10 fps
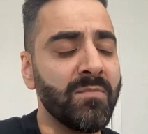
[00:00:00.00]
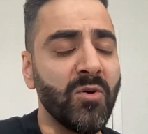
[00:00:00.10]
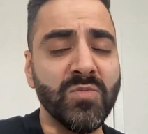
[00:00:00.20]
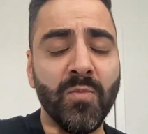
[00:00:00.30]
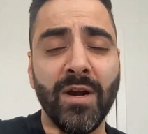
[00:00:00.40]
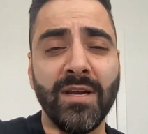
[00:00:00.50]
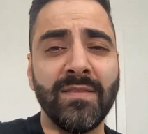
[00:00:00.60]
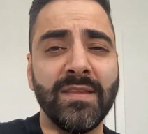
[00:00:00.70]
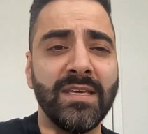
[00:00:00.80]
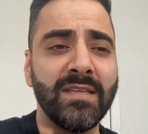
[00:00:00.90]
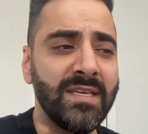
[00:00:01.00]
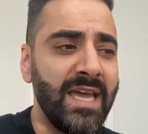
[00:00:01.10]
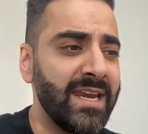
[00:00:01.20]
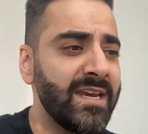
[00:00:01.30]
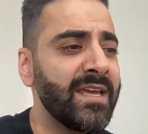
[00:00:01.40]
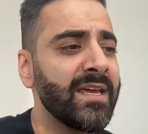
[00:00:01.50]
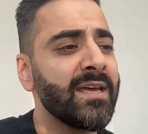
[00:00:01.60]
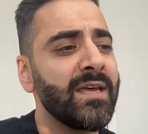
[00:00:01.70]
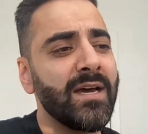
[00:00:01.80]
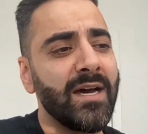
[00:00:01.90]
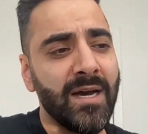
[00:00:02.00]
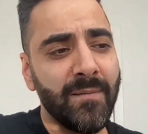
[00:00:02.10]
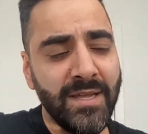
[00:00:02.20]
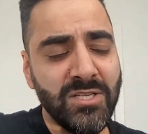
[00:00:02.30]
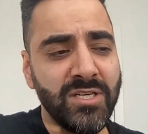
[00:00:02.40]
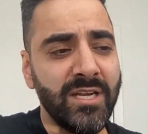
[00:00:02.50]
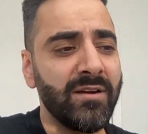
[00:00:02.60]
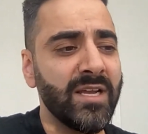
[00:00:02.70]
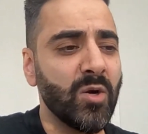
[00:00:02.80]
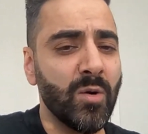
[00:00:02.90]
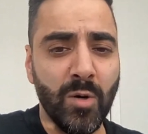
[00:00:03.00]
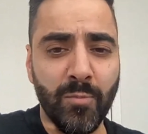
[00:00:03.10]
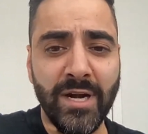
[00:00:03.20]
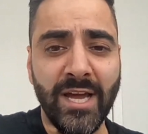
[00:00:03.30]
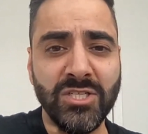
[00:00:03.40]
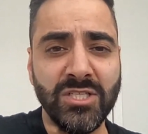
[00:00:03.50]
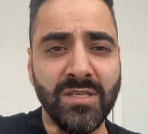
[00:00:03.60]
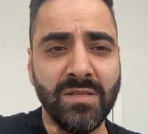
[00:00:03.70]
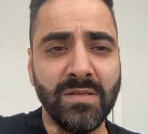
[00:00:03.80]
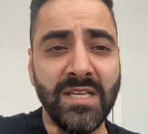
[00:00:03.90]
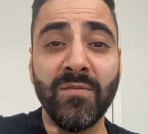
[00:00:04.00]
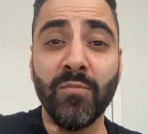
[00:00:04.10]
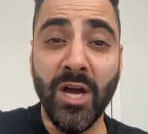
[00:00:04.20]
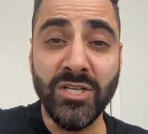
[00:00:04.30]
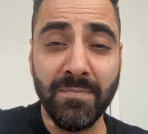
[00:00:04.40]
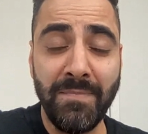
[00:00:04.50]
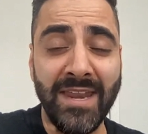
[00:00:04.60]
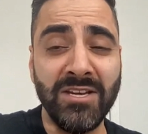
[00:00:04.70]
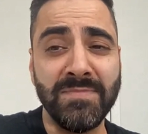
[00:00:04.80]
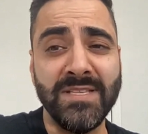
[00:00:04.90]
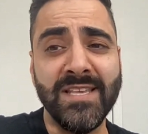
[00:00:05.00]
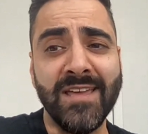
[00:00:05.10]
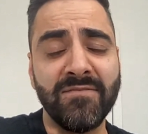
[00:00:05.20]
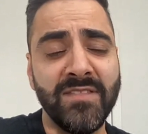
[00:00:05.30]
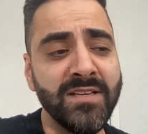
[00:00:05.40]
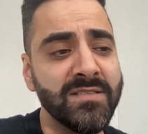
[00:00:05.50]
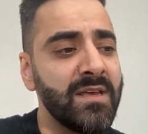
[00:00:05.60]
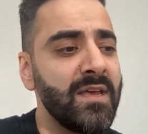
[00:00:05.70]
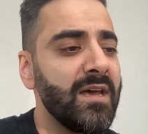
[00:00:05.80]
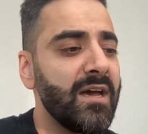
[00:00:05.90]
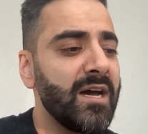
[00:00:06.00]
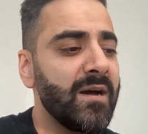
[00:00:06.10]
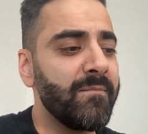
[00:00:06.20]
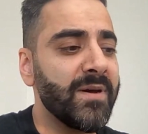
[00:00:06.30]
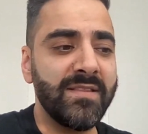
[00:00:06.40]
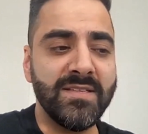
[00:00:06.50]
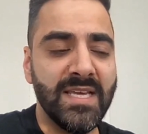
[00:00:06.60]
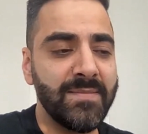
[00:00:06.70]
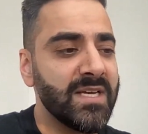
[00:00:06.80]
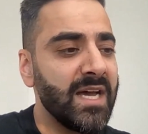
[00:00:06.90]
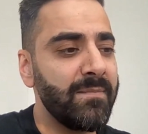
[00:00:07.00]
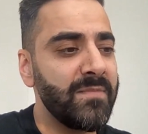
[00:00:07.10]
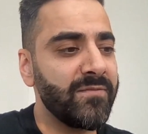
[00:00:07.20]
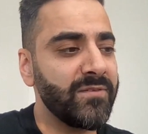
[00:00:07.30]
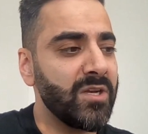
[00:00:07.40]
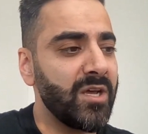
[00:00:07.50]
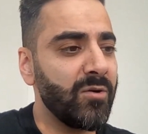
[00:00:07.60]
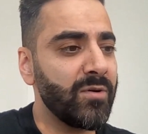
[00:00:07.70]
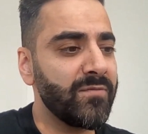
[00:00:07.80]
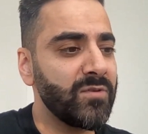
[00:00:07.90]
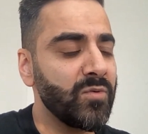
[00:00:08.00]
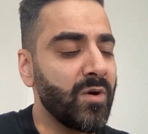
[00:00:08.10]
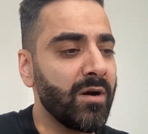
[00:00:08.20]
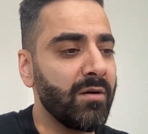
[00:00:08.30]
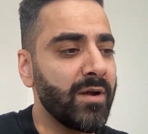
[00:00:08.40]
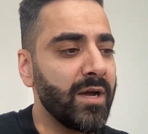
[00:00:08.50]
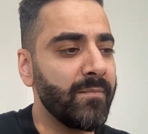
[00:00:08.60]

the most part in the editing, engineering, or production, even project management side of things. But at the same time, if you are